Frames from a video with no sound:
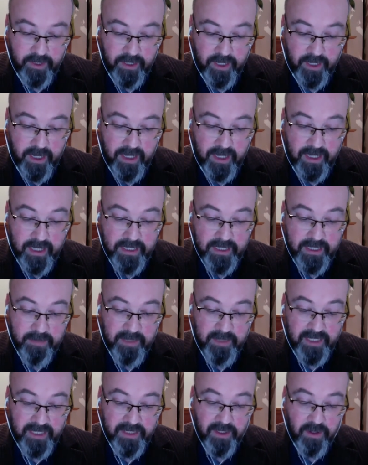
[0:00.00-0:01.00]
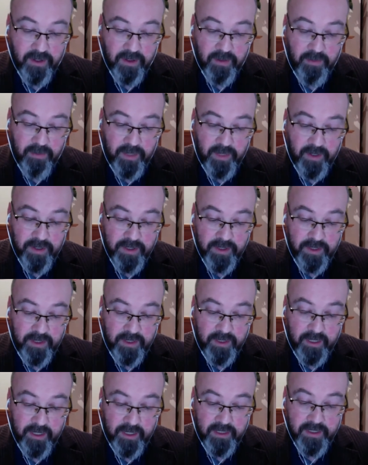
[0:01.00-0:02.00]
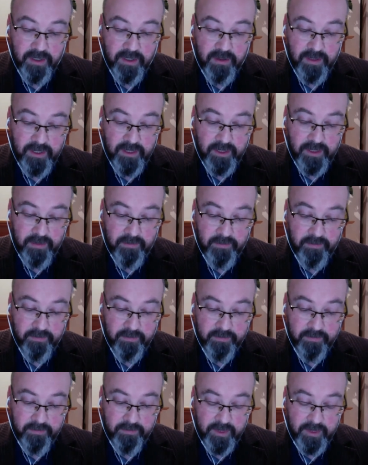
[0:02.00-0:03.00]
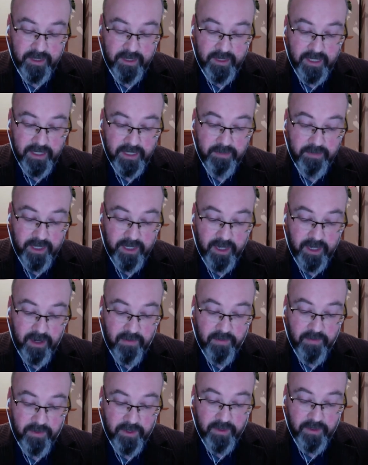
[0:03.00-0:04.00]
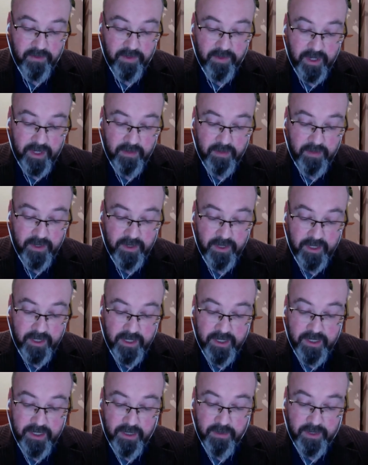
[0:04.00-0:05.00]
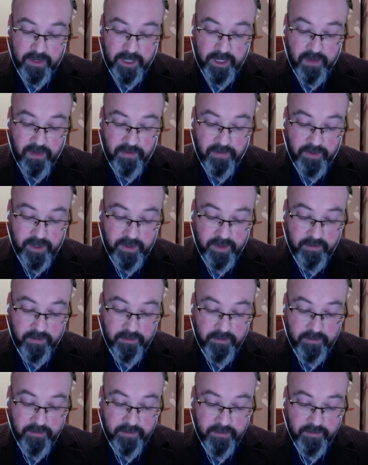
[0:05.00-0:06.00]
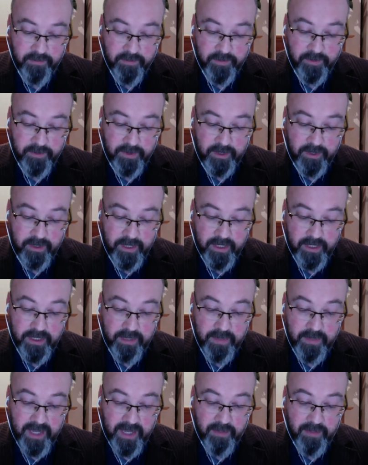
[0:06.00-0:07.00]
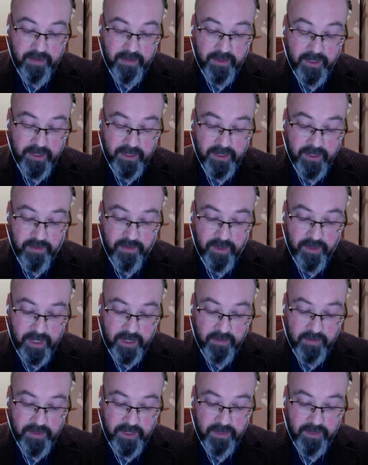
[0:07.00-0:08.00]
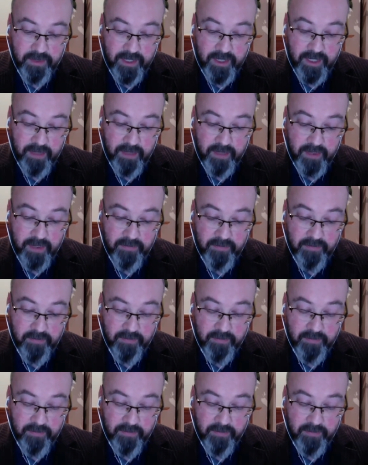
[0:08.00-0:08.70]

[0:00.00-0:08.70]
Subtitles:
Let him exalt mercy, it exalts him. Let him care for the tribe, they will care for him. Let him help the tribes, they will help him.